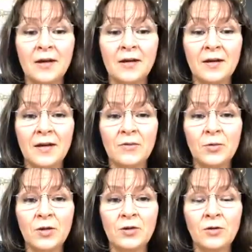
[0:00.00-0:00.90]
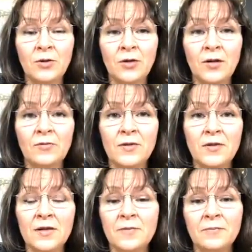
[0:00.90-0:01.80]
And
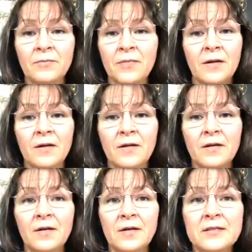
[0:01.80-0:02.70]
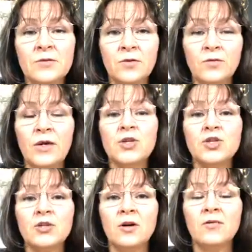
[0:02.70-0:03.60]
everything is a
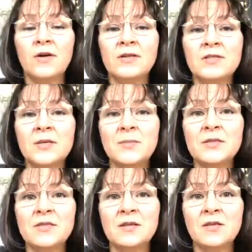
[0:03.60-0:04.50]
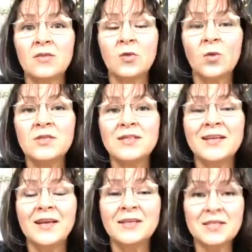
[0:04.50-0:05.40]
reflection of our deepest thoughts
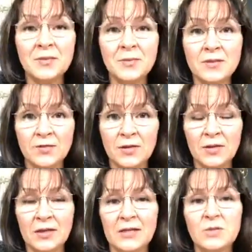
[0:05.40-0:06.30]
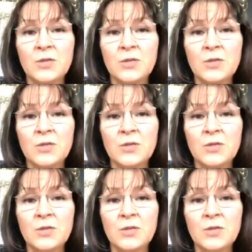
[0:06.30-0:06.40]
and our deepest feelings.